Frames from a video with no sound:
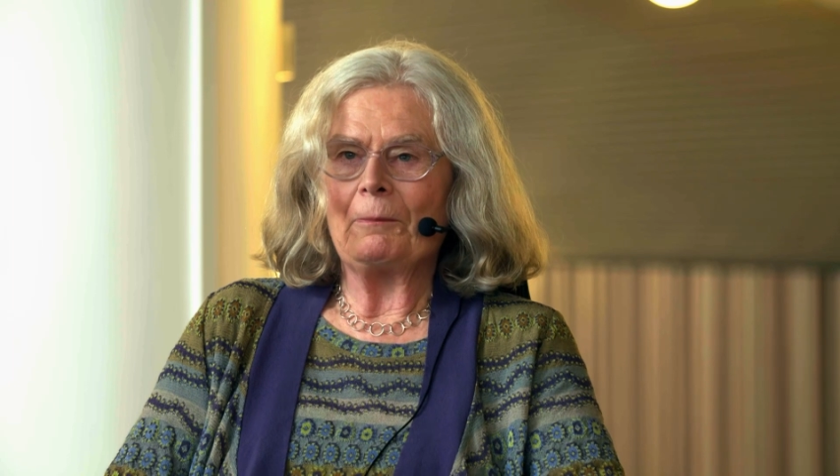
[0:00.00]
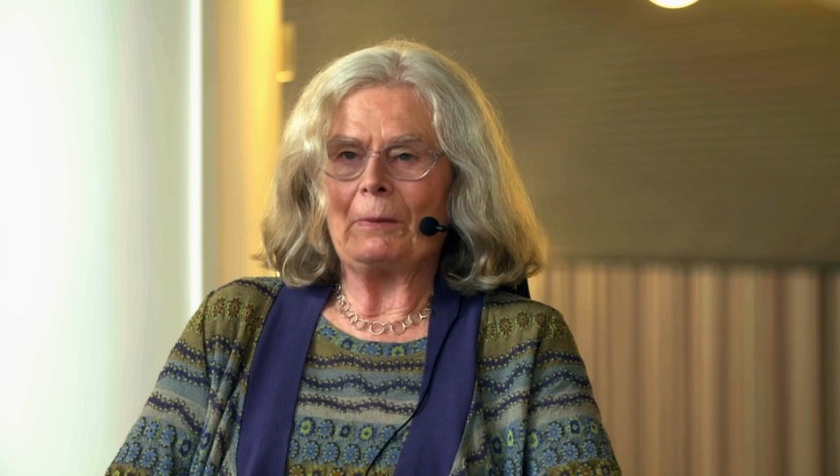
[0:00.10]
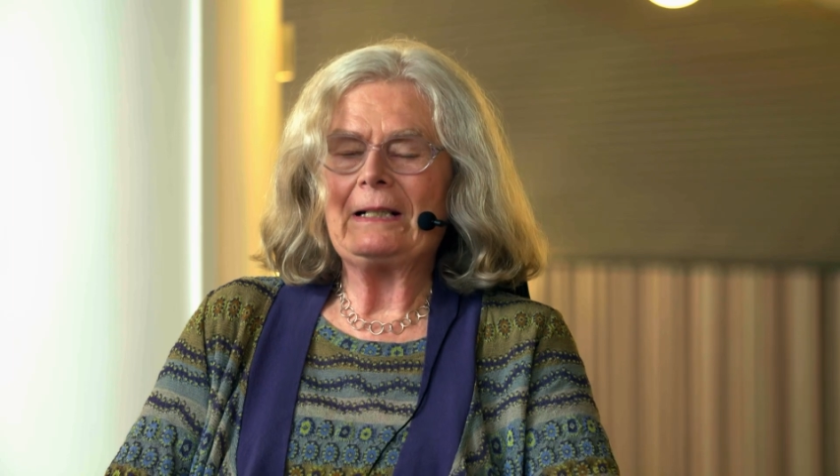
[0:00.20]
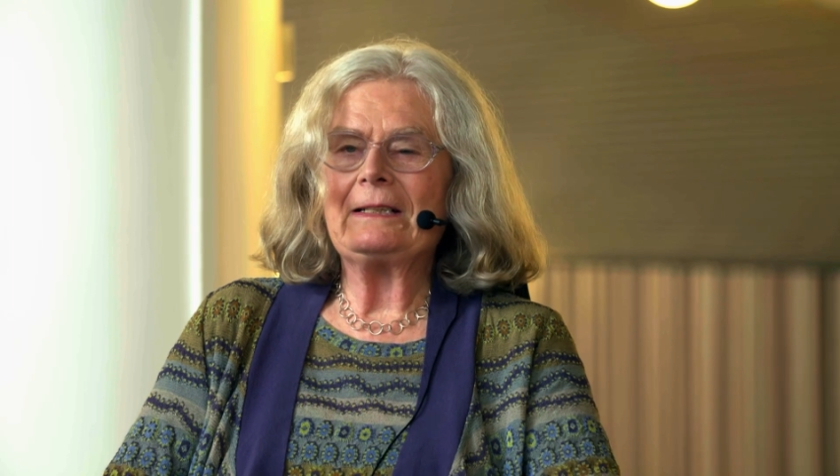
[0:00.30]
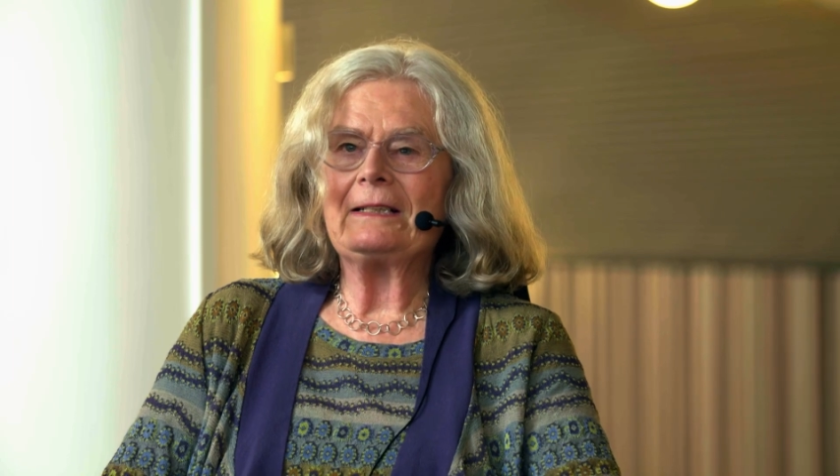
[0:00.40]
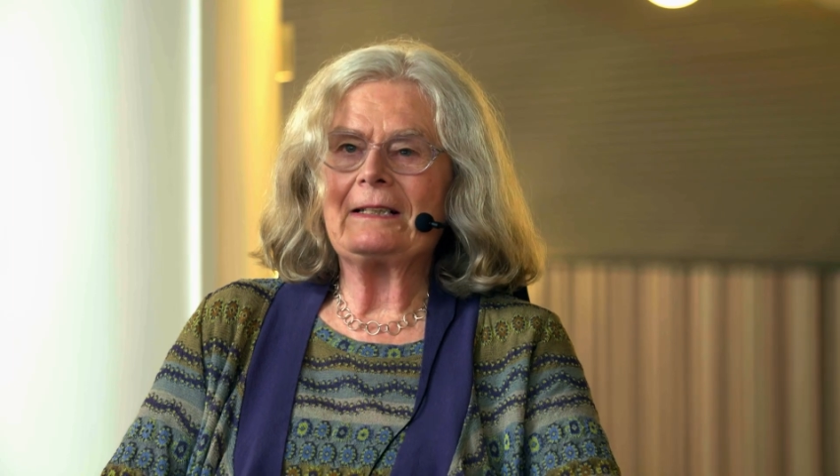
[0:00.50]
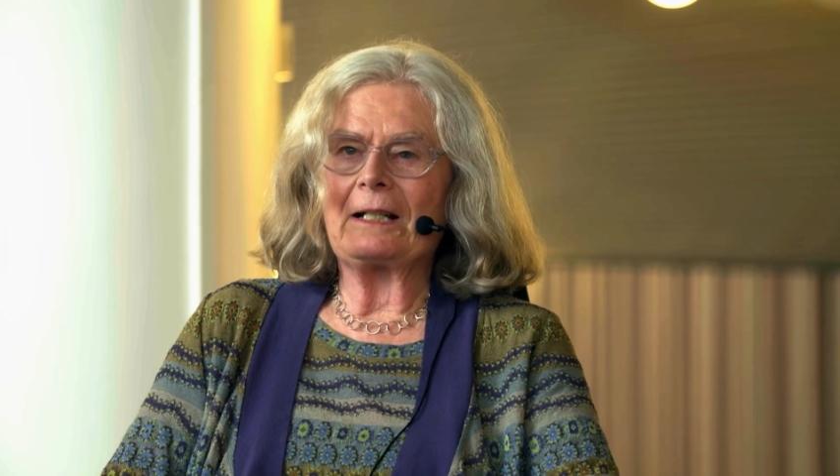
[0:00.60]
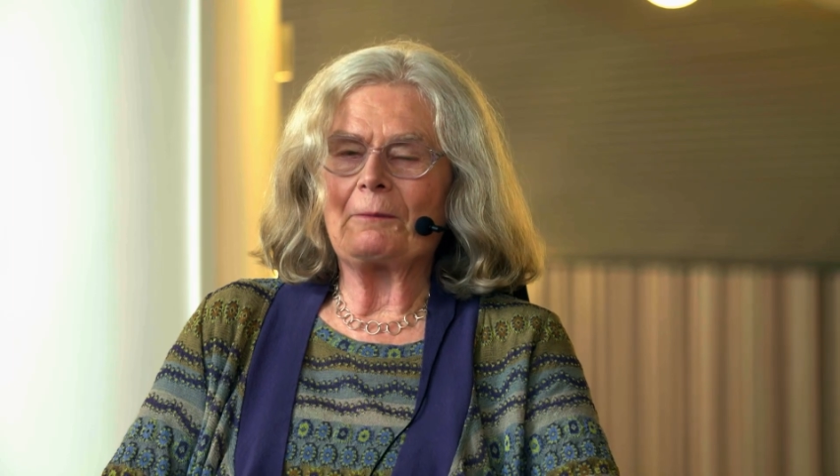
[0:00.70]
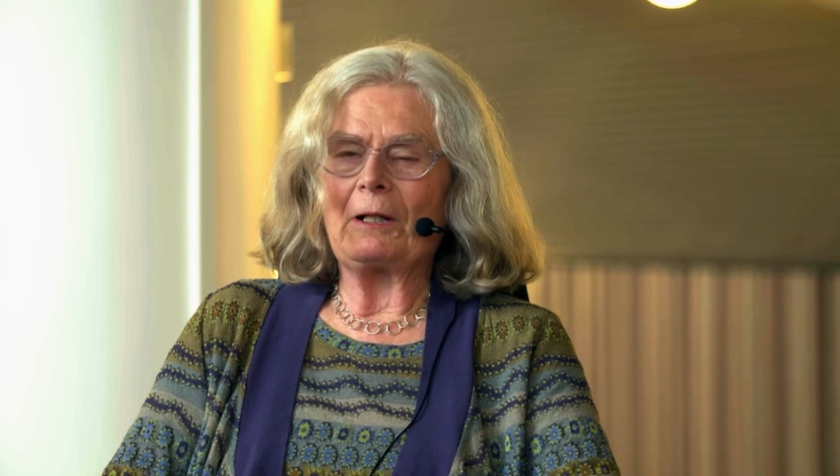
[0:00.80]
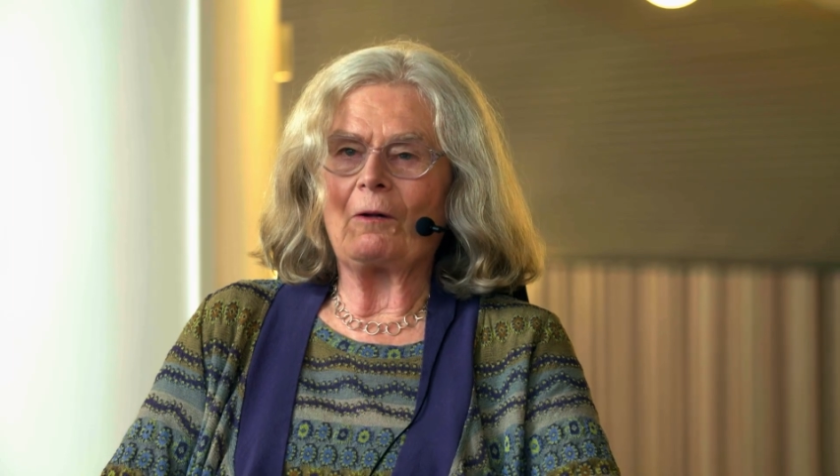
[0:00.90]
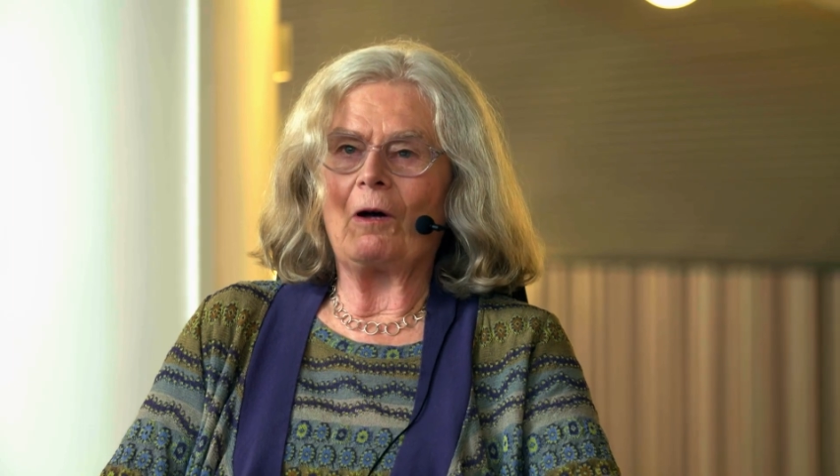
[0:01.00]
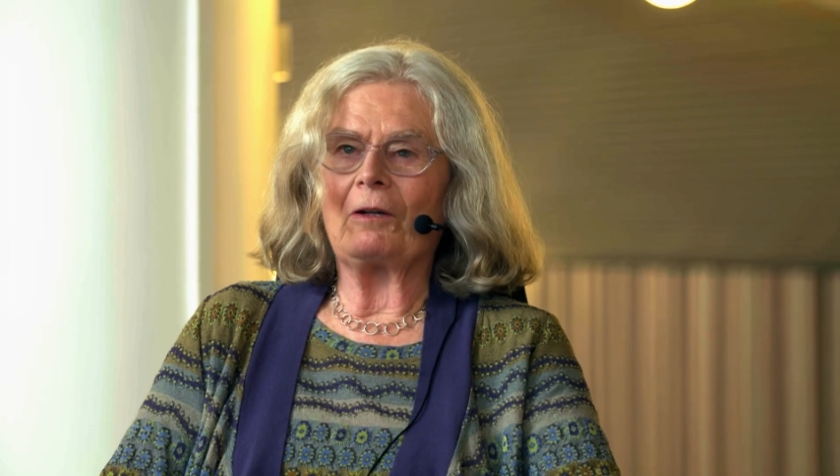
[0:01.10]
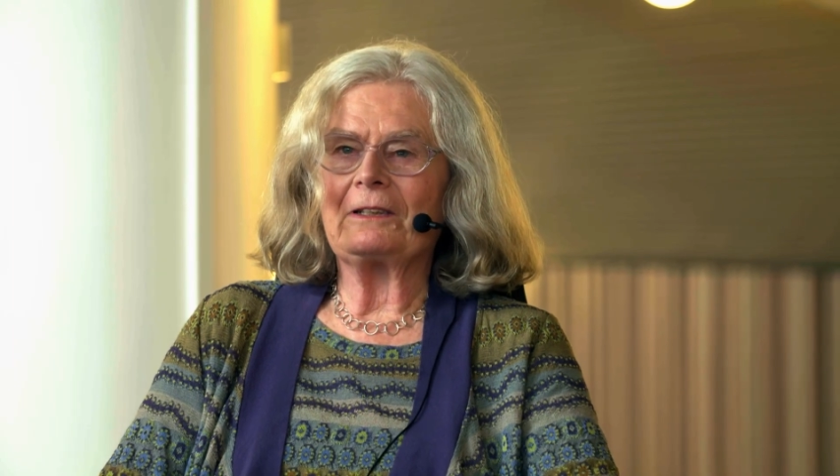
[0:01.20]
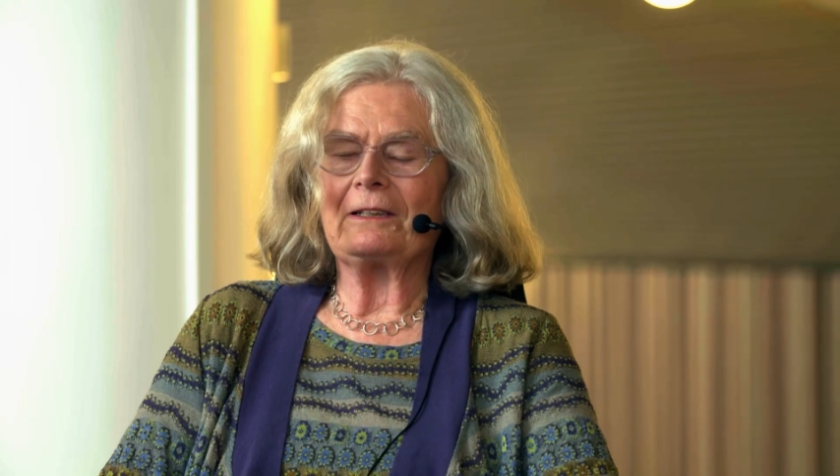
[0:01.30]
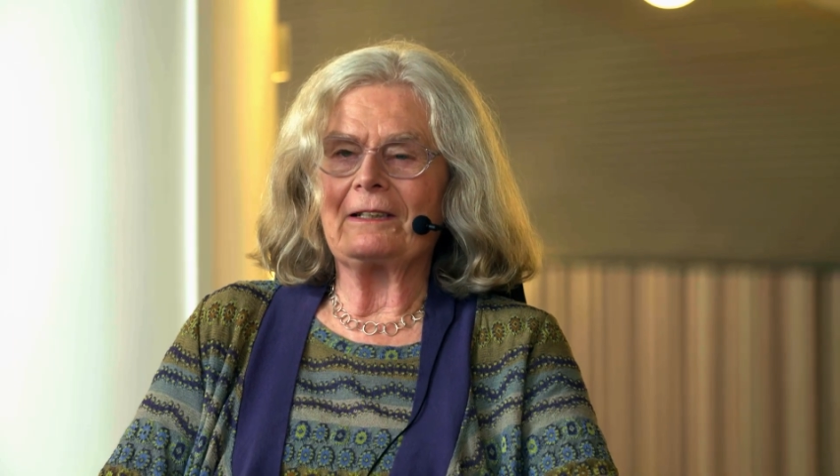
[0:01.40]
But it didn't take me
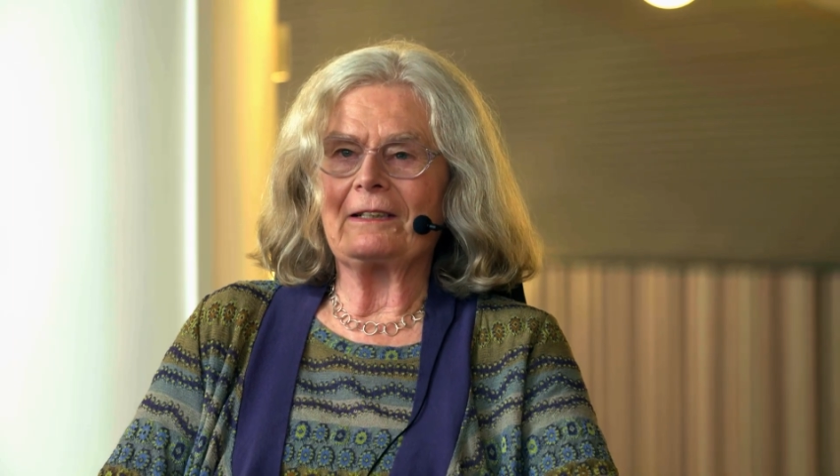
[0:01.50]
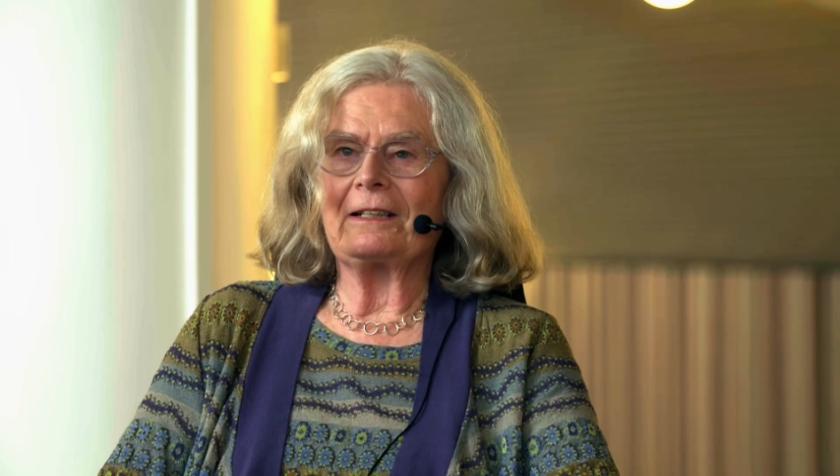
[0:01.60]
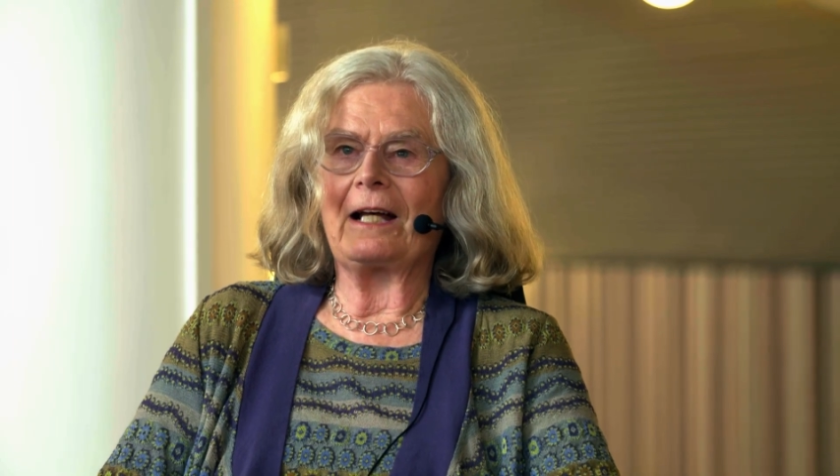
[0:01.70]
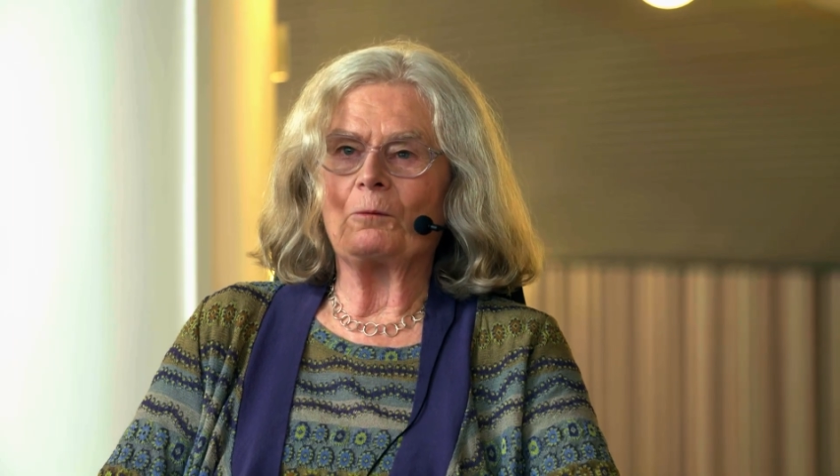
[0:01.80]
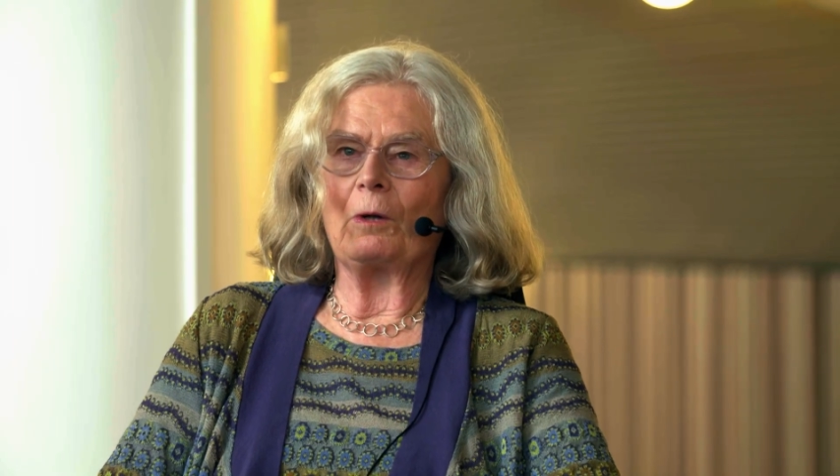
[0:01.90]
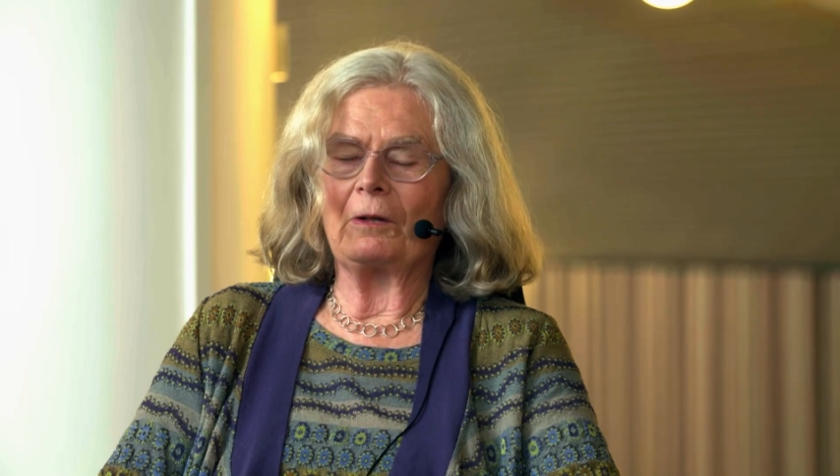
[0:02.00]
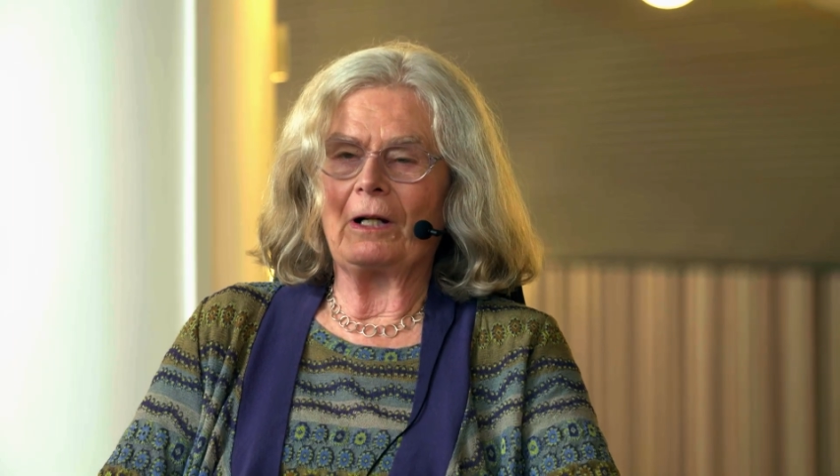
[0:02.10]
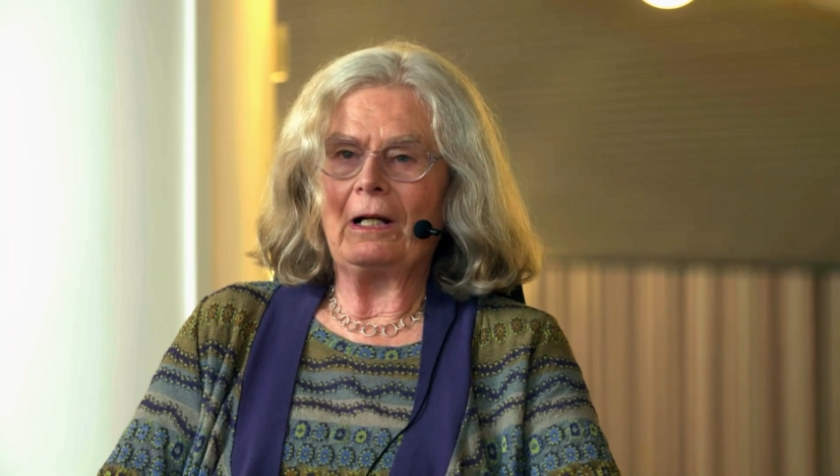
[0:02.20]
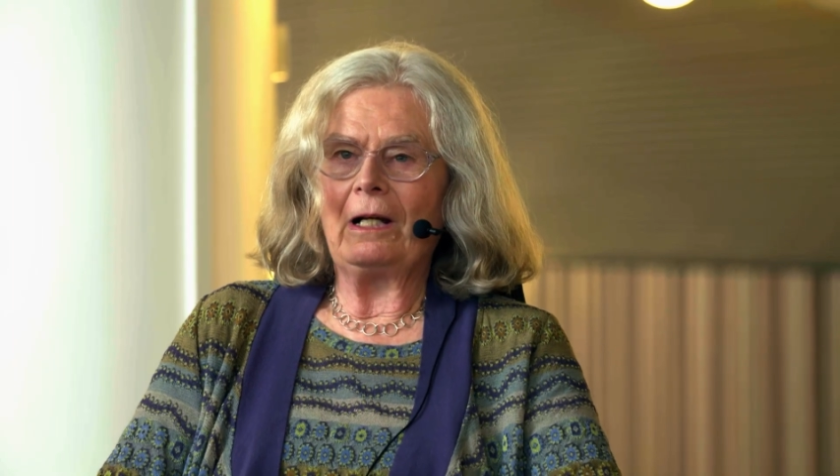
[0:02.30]
long to decide what